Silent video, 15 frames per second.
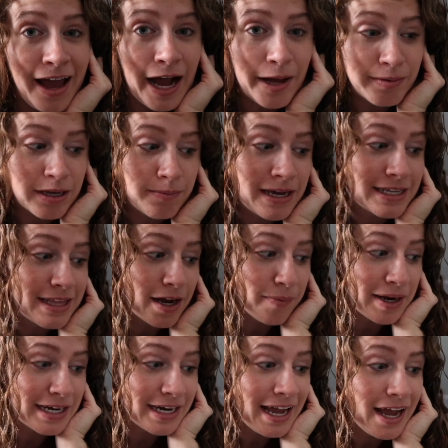I'm gonna make that
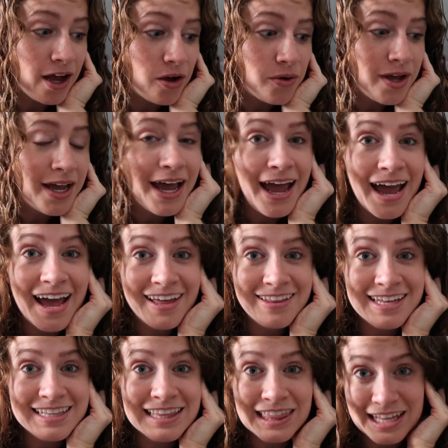right now, and
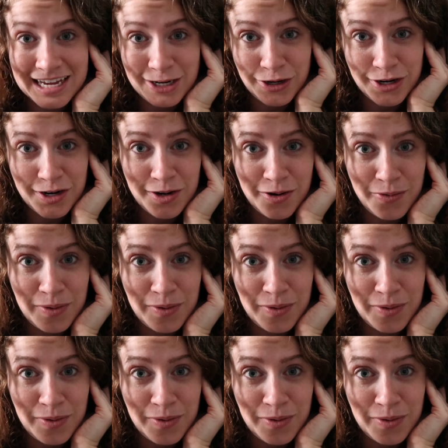then later